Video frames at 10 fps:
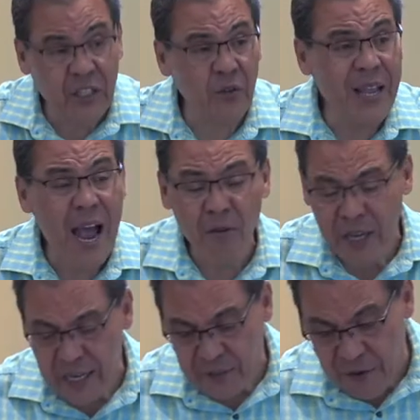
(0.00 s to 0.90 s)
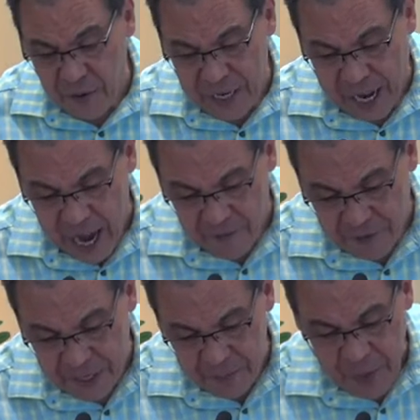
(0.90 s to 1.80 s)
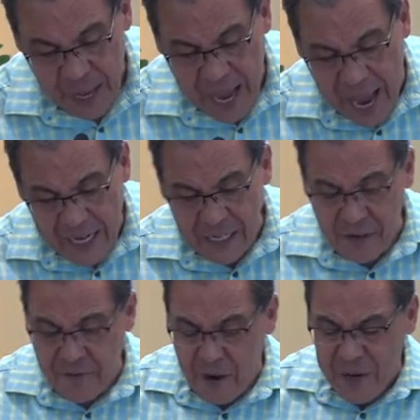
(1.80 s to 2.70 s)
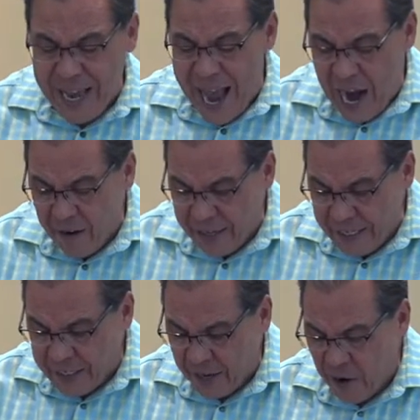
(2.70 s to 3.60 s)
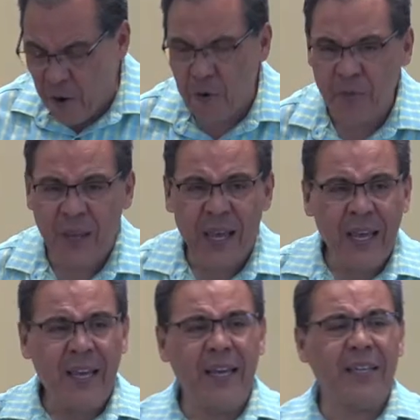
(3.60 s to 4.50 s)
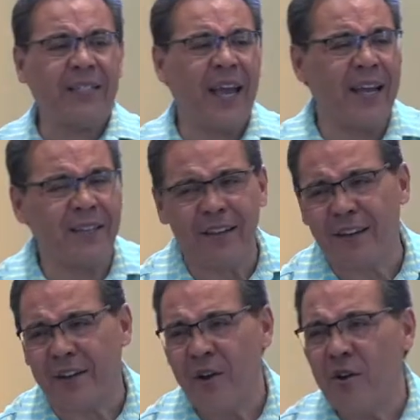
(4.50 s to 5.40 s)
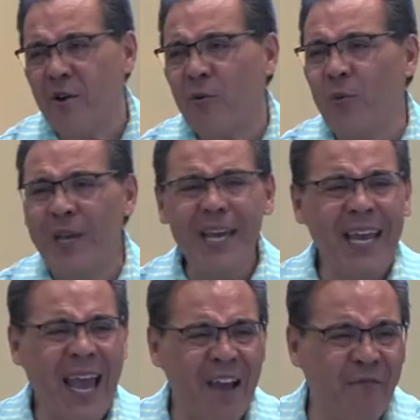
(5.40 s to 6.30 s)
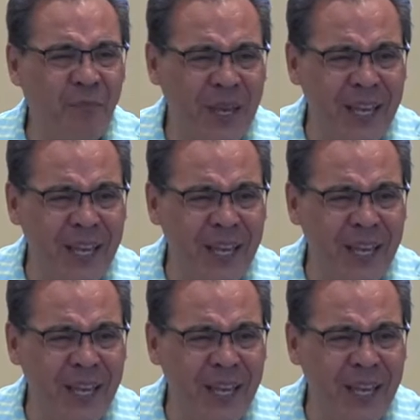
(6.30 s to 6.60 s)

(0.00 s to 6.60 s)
And so now he is very confident, and in a very arrogant tone, he is saying, look, we have